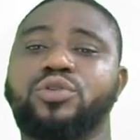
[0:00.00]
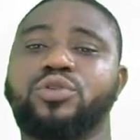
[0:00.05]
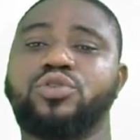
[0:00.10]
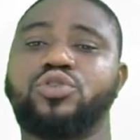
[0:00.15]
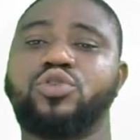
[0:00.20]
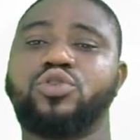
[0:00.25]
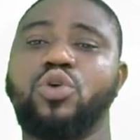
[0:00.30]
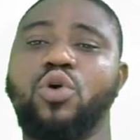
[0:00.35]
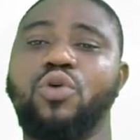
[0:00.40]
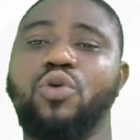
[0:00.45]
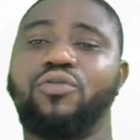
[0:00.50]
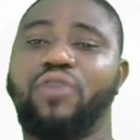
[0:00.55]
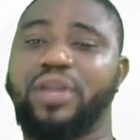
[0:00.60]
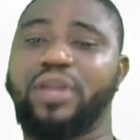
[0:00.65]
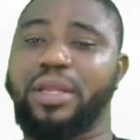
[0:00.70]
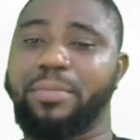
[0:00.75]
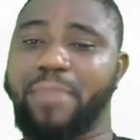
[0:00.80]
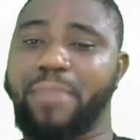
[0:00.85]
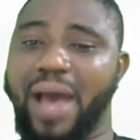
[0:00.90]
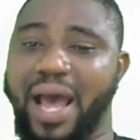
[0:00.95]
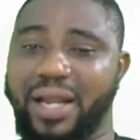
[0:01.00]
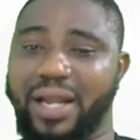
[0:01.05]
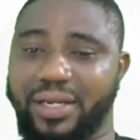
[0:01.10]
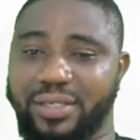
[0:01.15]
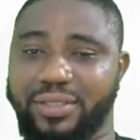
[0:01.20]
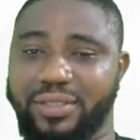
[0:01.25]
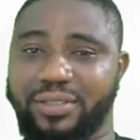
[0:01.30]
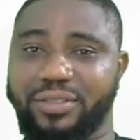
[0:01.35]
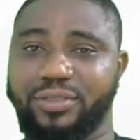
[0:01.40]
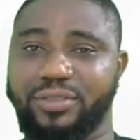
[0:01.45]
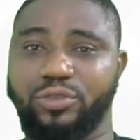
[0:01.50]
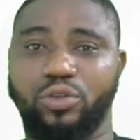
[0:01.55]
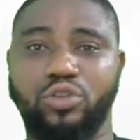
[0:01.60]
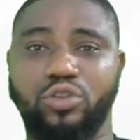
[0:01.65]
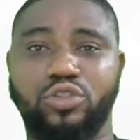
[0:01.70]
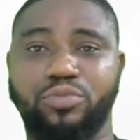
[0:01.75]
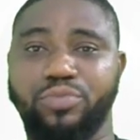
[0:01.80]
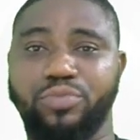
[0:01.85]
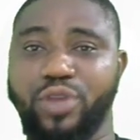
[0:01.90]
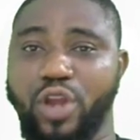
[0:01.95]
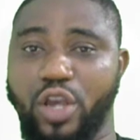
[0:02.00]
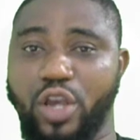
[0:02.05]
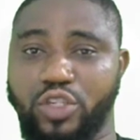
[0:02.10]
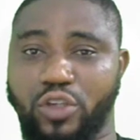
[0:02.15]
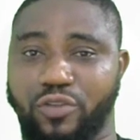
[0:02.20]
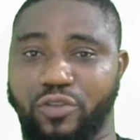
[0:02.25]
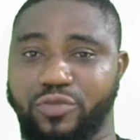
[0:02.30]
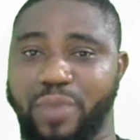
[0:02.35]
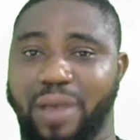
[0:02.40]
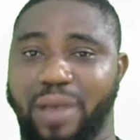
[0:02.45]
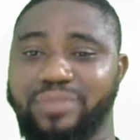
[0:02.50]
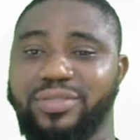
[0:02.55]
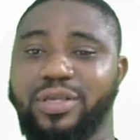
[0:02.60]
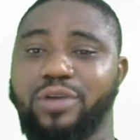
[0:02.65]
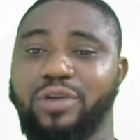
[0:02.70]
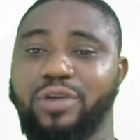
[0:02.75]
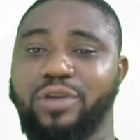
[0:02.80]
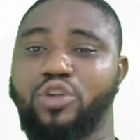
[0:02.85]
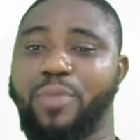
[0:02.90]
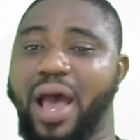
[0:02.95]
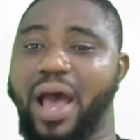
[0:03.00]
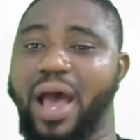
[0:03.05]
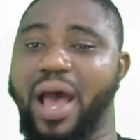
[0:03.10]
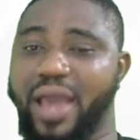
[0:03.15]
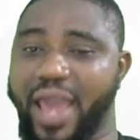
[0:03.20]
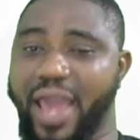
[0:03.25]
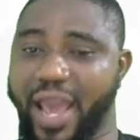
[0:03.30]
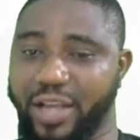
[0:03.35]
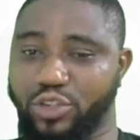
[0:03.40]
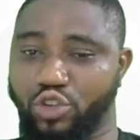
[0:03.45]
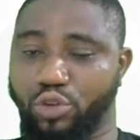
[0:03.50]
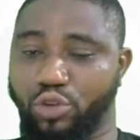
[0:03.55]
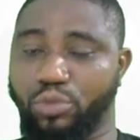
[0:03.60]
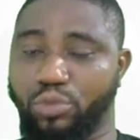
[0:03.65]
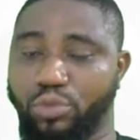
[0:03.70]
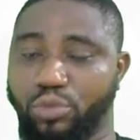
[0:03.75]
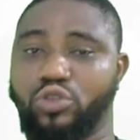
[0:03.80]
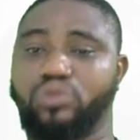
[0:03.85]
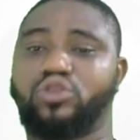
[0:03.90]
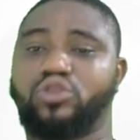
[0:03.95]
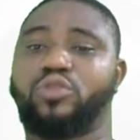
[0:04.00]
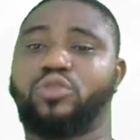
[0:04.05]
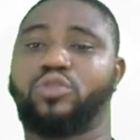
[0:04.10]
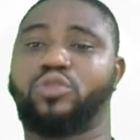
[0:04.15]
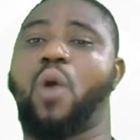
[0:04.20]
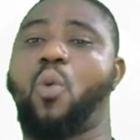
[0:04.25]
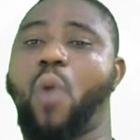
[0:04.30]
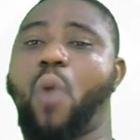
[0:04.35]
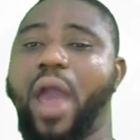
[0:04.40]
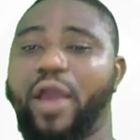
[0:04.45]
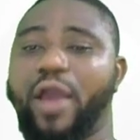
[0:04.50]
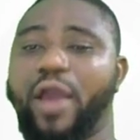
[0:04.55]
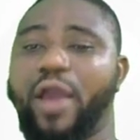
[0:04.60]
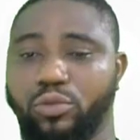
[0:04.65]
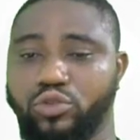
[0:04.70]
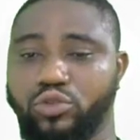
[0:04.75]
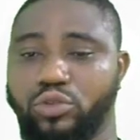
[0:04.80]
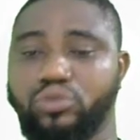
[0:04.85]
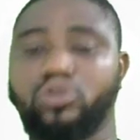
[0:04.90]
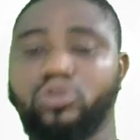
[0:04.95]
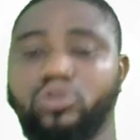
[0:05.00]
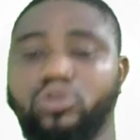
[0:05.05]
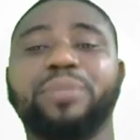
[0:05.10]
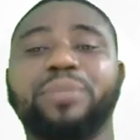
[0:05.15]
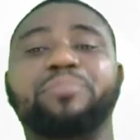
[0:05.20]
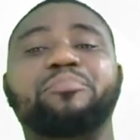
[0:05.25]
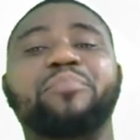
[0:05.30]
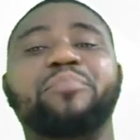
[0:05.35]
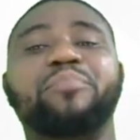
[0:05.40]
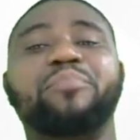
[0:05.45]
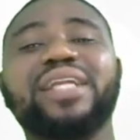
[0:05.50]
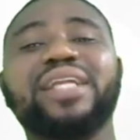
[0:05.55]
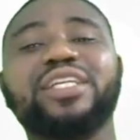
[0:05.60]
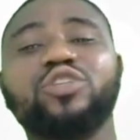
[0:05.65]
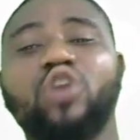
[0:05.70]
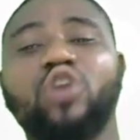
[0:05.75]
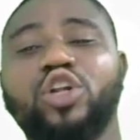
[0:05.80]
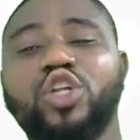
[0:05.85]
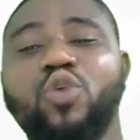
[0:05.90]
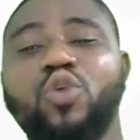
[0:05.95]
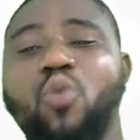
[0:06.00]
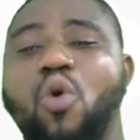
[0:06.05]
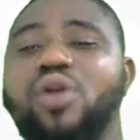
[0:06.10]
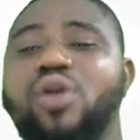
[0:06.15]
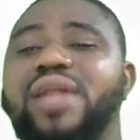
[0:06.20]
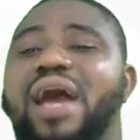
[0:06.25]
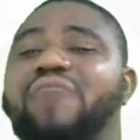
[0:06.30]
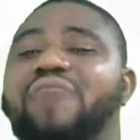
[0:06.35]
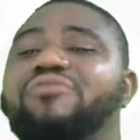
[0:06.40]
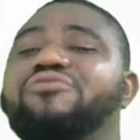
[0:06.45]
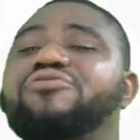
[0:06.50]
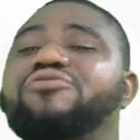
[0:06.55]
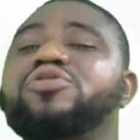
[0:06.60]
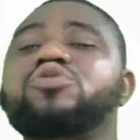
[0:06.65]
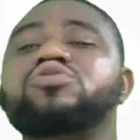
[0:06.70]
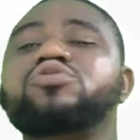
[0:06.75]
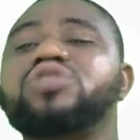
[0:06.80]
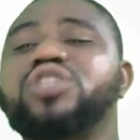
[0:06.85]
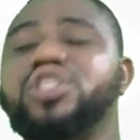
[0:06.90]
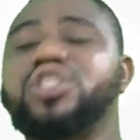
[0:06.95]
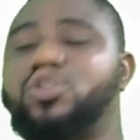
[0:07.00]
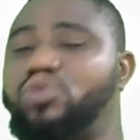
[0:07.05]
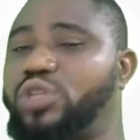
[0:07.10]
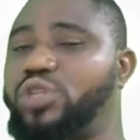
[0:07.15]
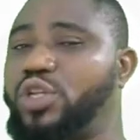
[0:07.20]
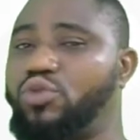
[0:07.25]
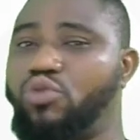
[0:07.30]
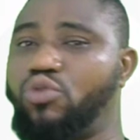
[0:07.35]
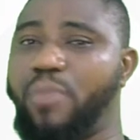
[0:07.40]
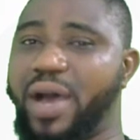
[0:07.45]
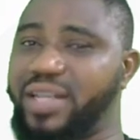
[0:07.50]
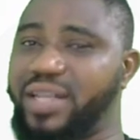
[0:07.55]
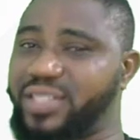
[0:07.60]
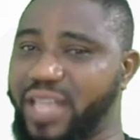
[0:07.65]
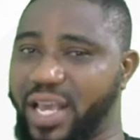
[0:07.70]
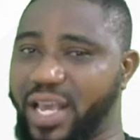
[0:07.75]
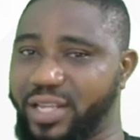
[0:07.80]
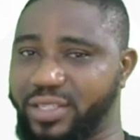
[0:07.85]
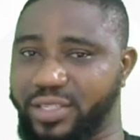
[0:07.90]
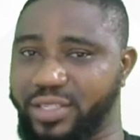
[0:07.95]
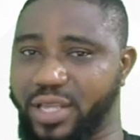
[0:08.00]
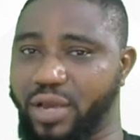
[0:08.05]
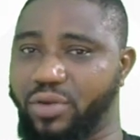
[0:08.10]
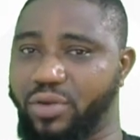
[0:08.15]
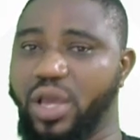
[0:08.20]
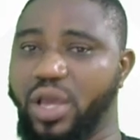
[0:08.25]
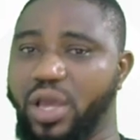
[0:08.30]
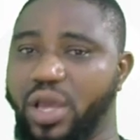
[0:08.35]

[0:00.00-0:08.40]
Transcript: So for the man, those millions of sperm cells, some are X chromosomes, some are Y chromosomes. So depending on the one that fuses with the woman's egg cell,